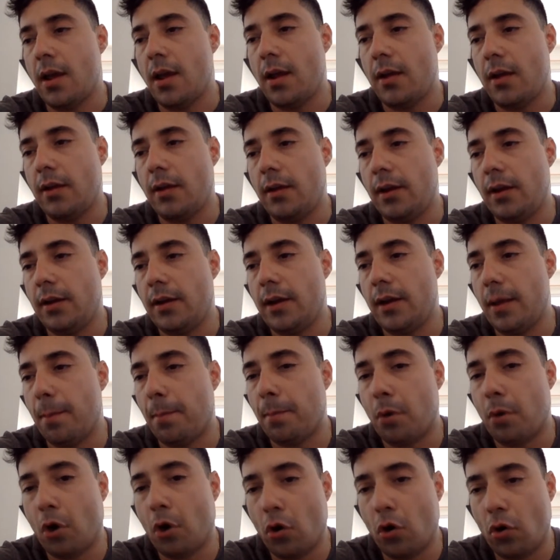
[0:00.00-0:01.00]
and that
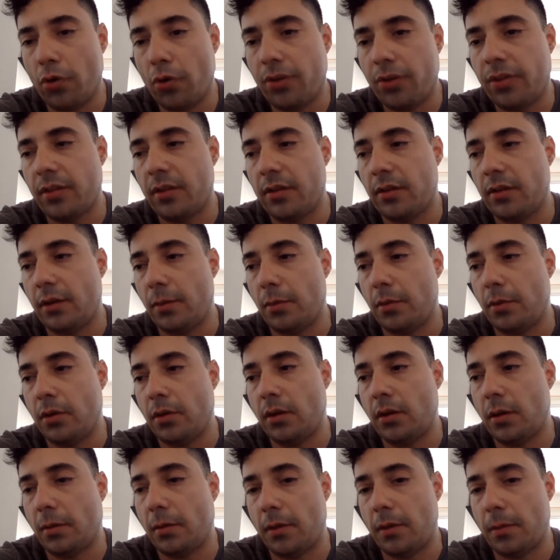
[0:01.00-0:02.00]

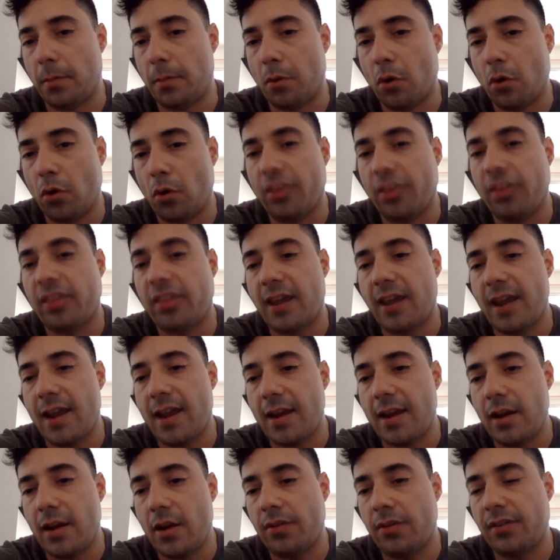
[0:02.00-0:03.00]
the both
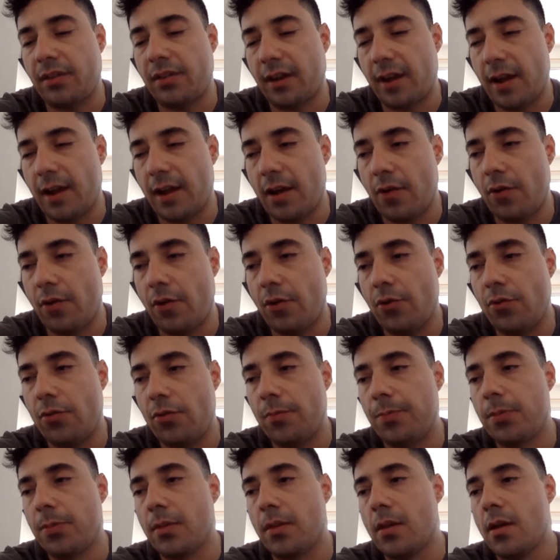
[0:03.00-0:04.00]
tenure
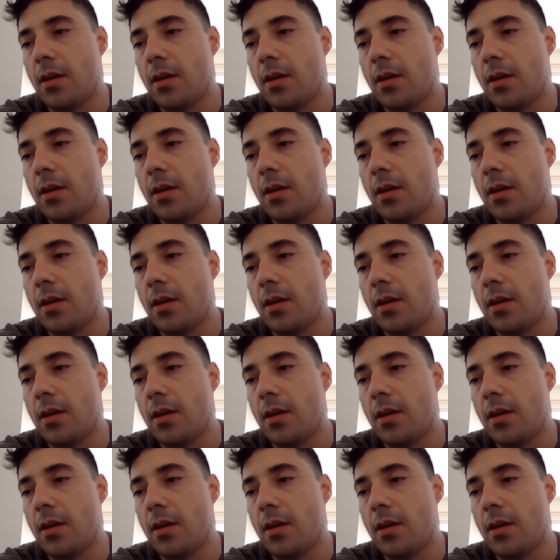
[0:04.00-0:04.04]
scenario.